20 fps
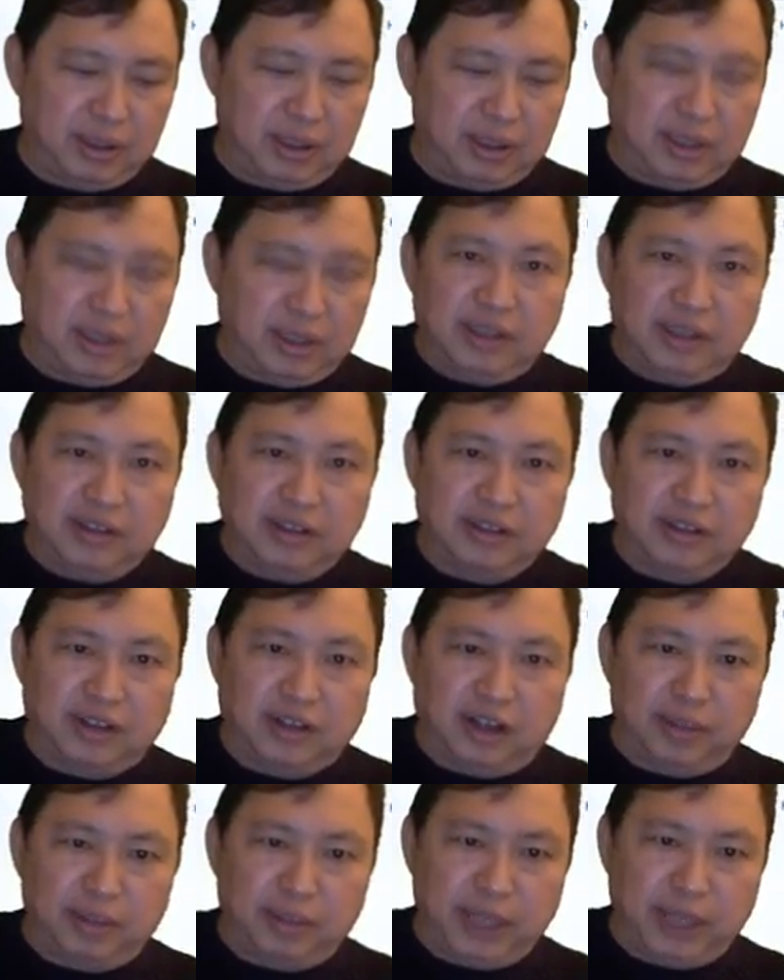
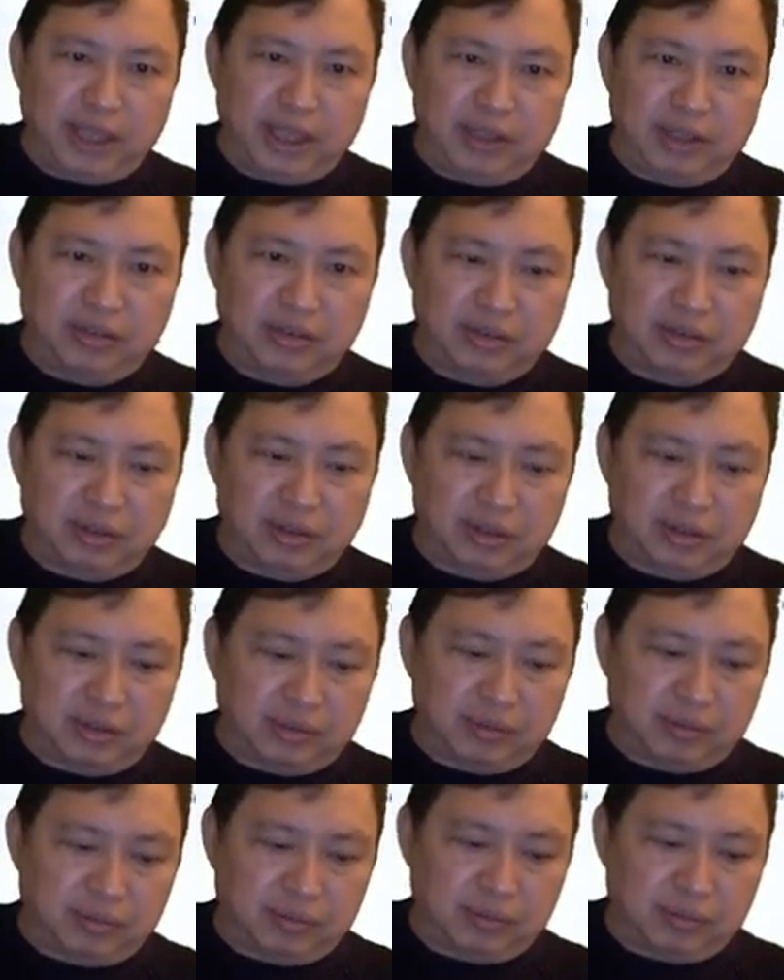Start page.
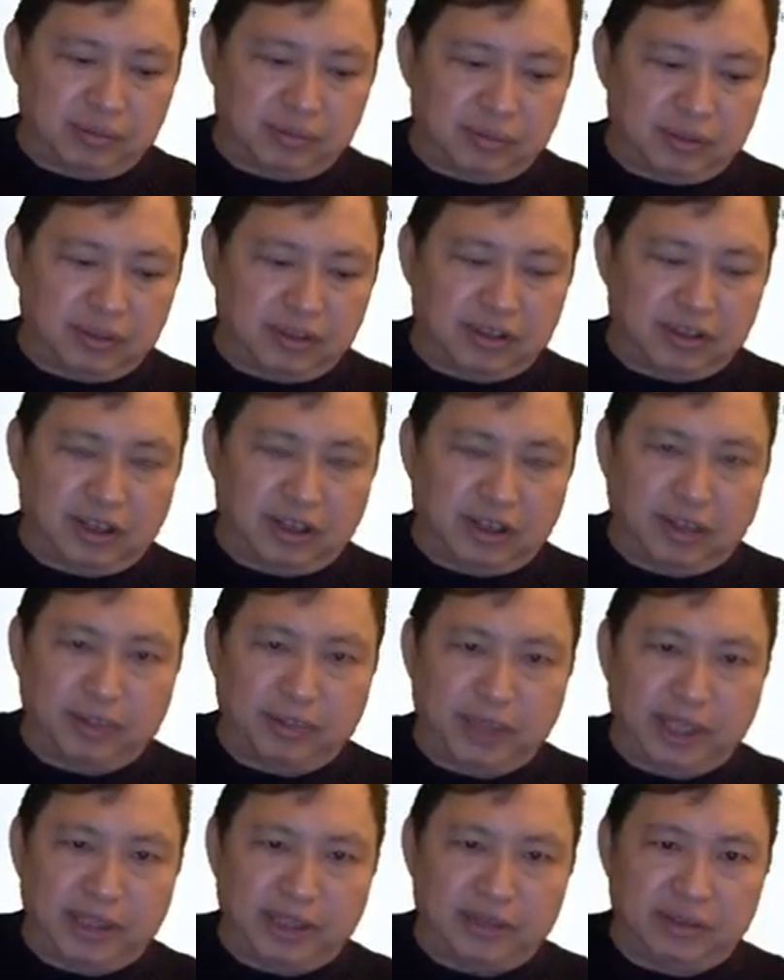Start
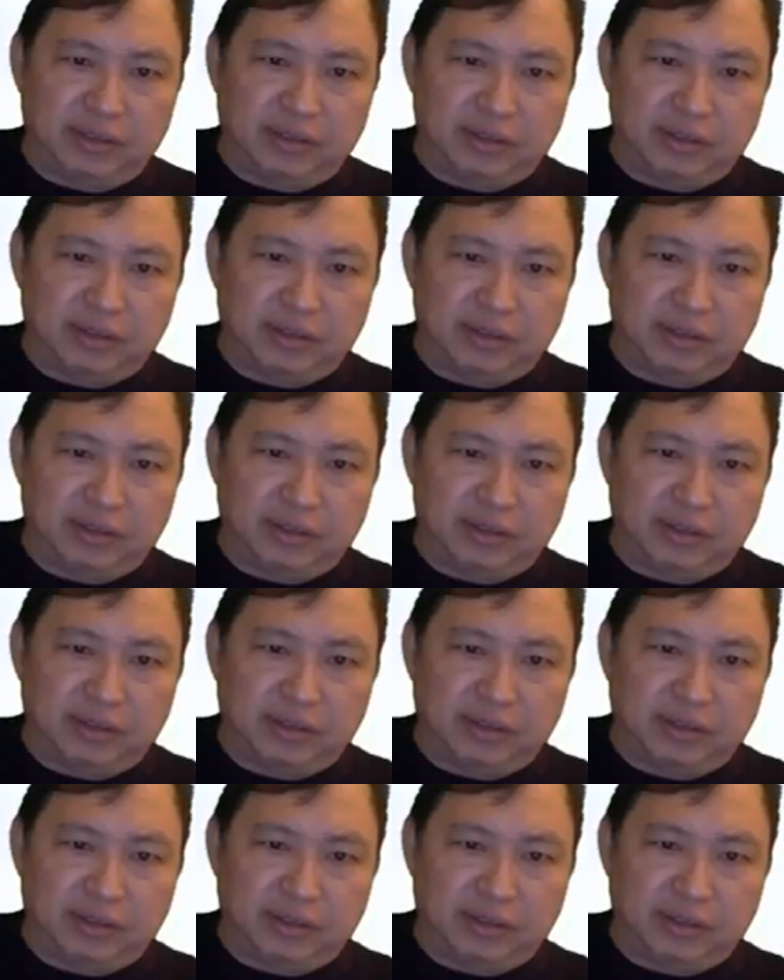page.